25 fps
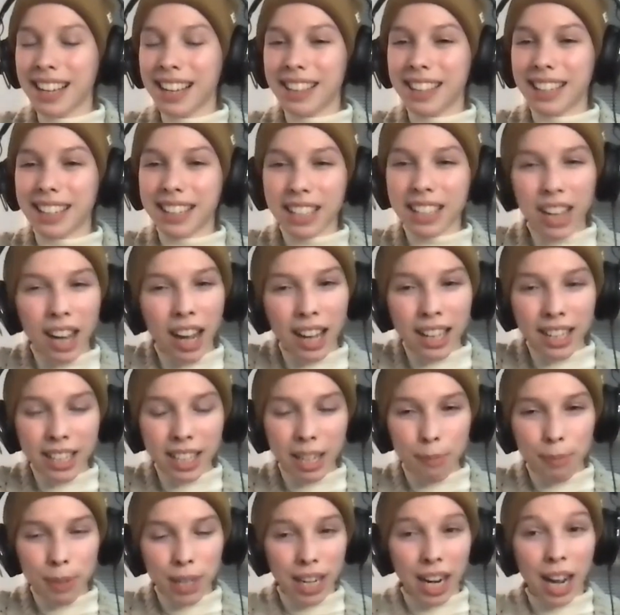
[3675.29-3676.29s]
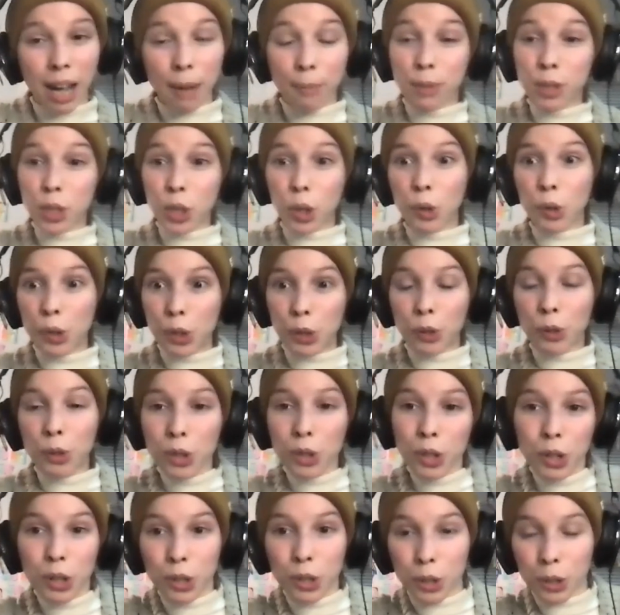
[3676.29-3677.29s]
these concepts that I'm so
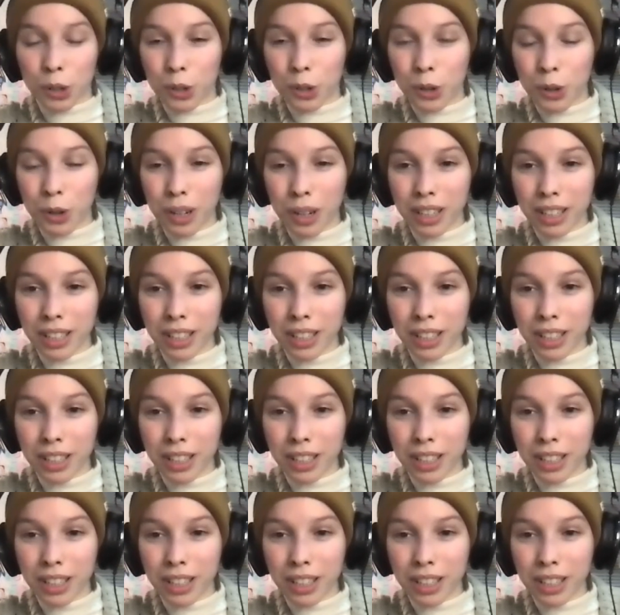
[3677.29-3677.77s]
used to